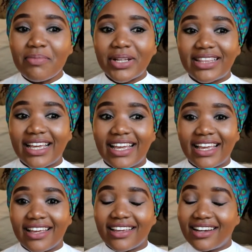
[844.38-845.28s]
But
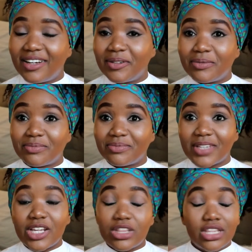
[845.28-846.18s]
the
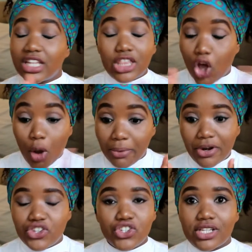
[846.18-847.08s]

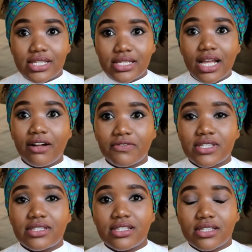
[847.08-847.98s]
operation itself, the
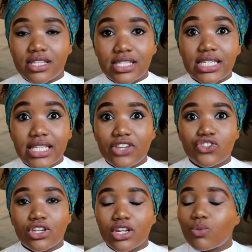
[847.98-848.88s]

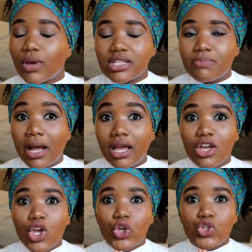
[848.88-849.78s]
C-section, it went by
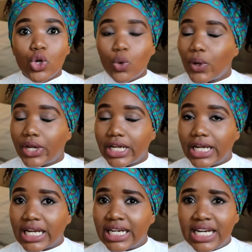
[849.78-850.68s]
so quickly,
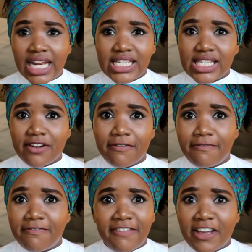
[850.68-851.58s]
like less than
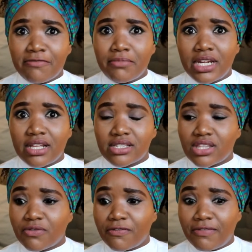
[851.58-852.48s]
5 minutes.
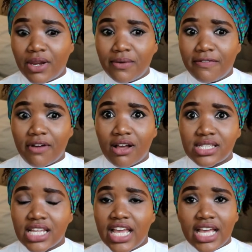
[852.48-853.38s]
They're very
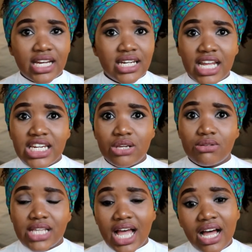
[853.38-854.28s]
fast. Nandi
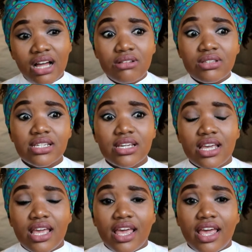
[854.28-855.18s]
was out,
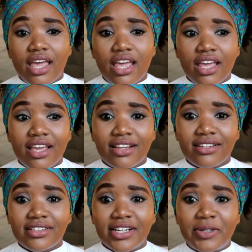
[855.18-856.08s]

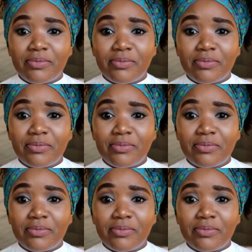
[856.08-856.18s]
and